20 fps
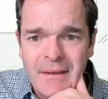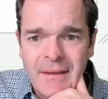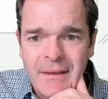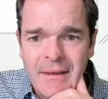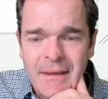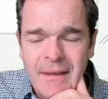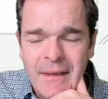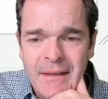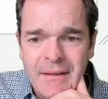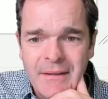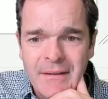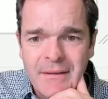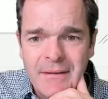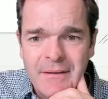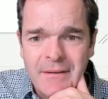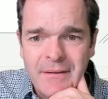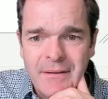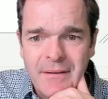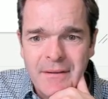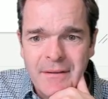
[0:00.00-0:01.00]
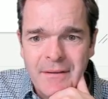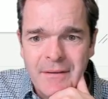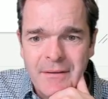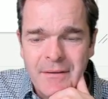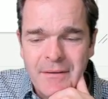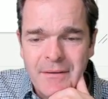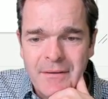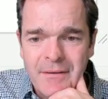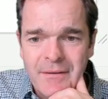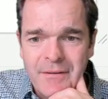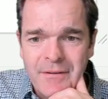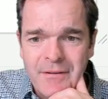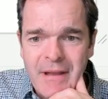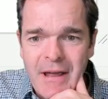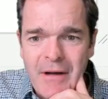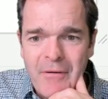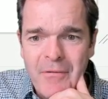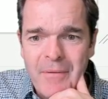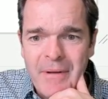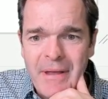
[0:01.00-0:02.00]
And so
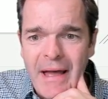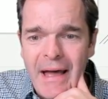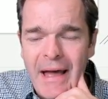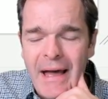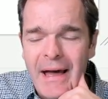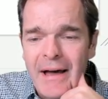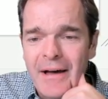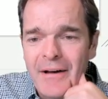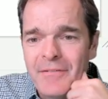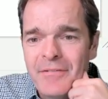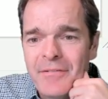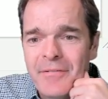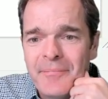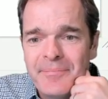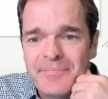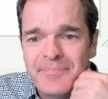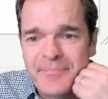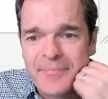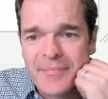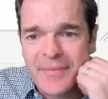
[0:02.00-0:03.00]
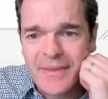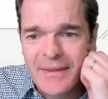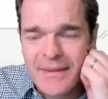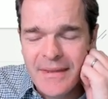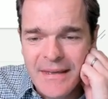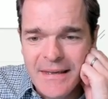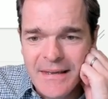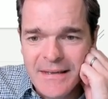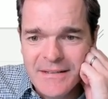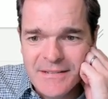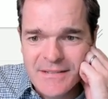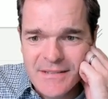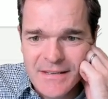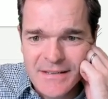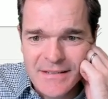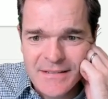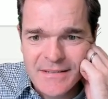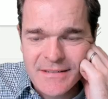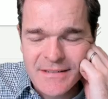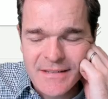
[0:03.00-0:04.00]
now what we have is
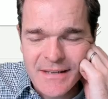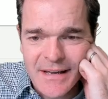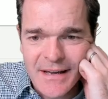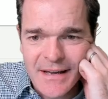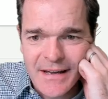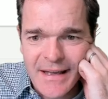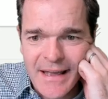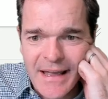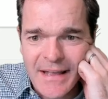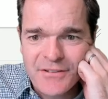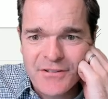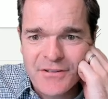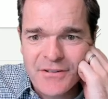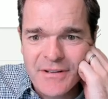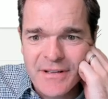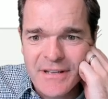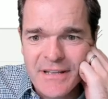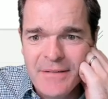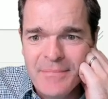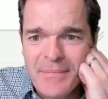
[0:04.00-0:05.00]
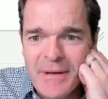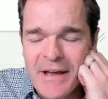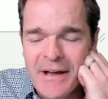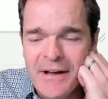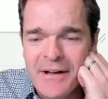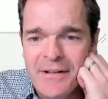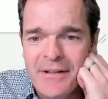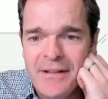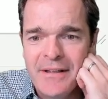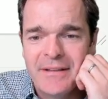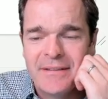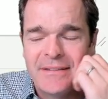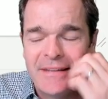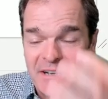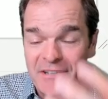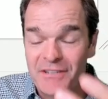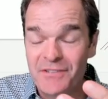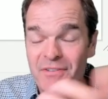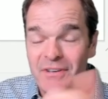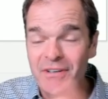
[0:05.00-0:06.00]
this enter email
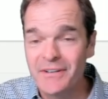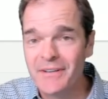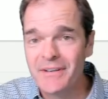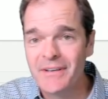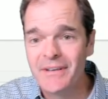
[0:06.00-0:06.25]
text field.